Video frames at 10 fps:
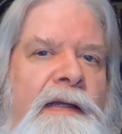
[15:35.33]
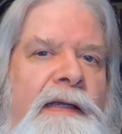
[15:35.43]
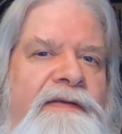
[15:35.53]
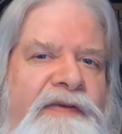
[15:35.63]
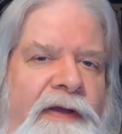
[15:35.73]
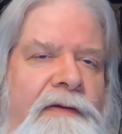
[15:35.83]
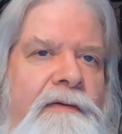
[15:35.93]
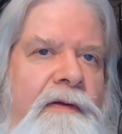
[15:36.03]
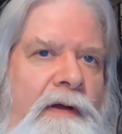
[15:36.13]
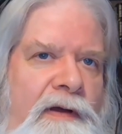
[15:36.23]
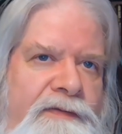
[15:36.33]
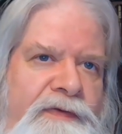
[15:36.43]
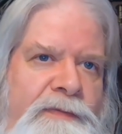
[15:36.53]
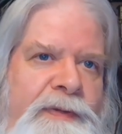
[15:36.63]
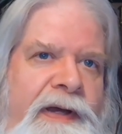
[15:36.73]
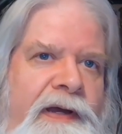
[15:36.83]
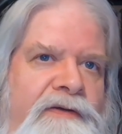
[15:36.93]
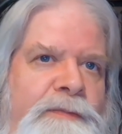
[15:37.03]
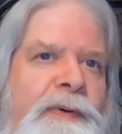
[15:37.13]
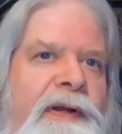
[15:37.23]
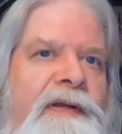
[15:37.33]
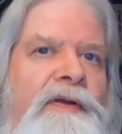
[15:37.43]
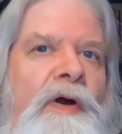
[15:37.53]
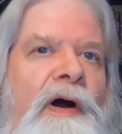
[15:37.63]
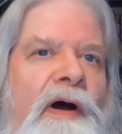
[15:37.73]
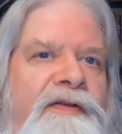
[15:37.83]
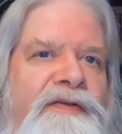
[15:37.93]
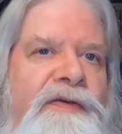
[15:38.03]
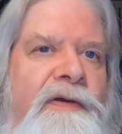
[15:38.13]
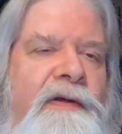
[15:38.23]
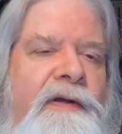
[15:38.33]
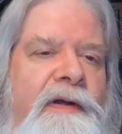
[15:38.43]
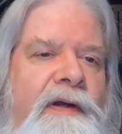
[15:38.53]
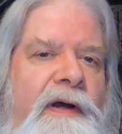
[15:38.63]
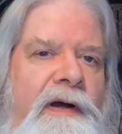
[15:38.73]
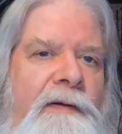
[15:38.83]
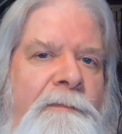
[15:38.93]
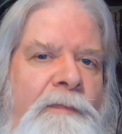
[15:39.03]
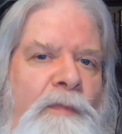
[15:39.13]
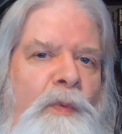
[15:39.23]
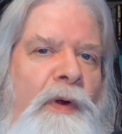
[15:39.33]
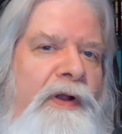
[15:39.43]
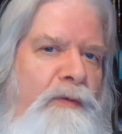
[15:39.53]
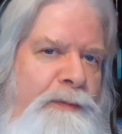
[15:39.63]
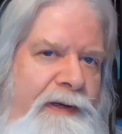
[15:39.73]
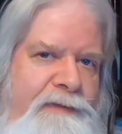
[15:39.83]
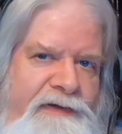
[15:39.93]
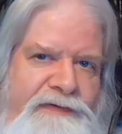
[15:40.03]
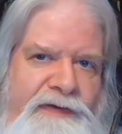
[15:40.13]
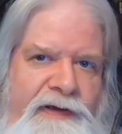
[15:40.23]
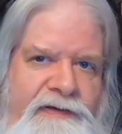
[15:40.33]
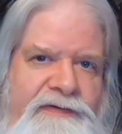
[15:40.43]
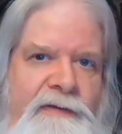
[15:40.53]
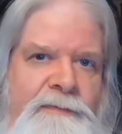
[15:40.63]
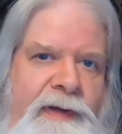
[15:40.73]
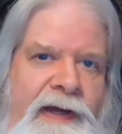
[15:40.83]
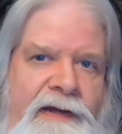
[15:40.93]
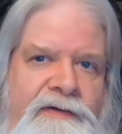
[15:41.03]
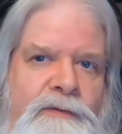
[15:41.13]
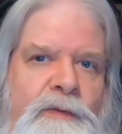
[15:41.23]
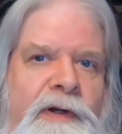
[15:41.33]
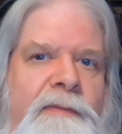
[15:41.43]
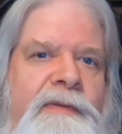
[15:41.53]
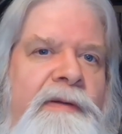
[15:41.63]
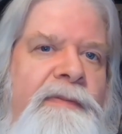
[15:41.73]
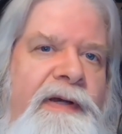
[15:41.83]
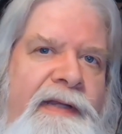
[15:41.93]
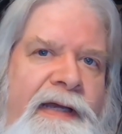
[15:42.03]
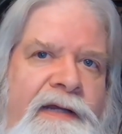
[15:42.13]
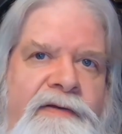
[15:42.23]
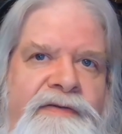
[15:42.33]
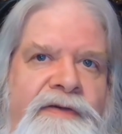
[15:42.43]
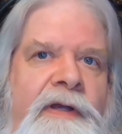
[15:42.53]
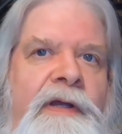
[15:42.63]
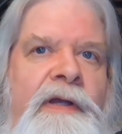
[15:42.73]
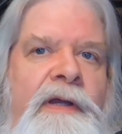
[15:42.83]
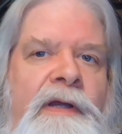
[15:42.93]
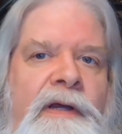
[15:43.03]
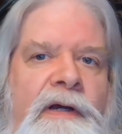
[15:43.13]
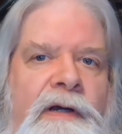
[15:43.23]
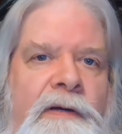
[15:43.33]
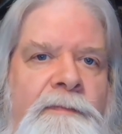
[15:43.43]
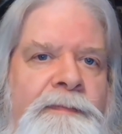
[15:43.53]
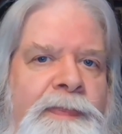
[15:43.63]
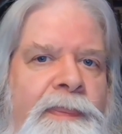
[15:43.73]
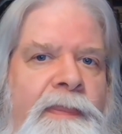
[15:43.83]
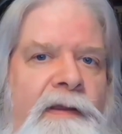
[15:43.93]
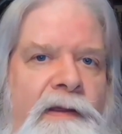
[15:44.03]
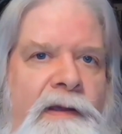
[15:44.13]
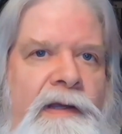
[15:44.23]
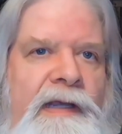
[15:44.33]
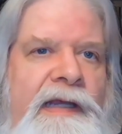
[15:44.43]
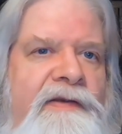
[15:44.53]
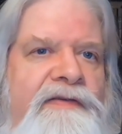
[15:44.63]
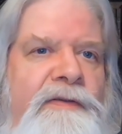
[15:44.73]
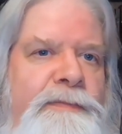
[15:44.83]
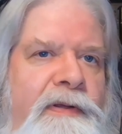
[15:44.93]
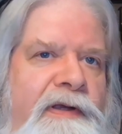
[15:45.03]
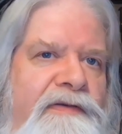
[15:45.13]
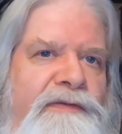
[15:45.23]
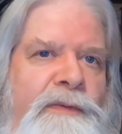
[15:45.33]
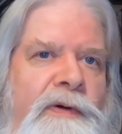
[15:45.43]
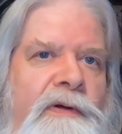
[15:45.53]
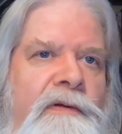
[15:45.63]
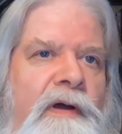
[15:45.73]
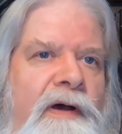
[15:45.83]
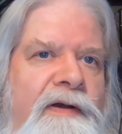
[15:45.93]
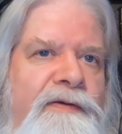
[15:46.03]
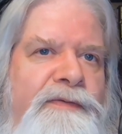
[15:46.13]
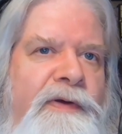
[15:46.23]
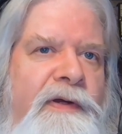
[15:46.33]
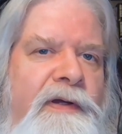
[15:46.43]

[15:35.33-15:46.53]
It's had a lot of impact, but not well-publicized impact. And what I mean by that is it is the place where a lot of